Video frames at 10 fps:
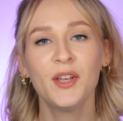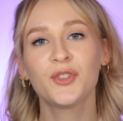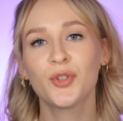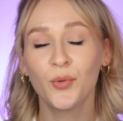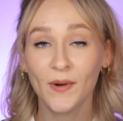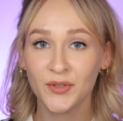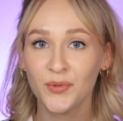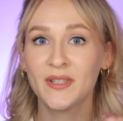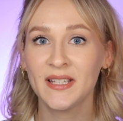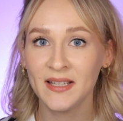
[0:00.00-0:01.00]
so what
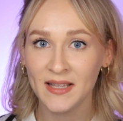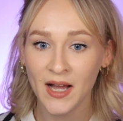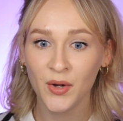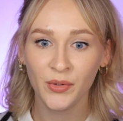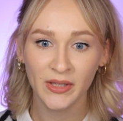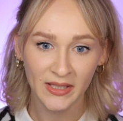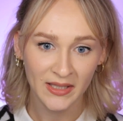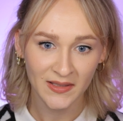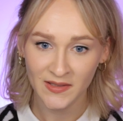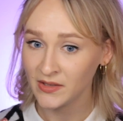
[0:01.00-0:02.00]
you see now
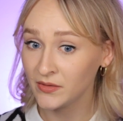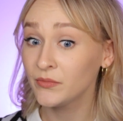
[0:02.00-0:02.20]
is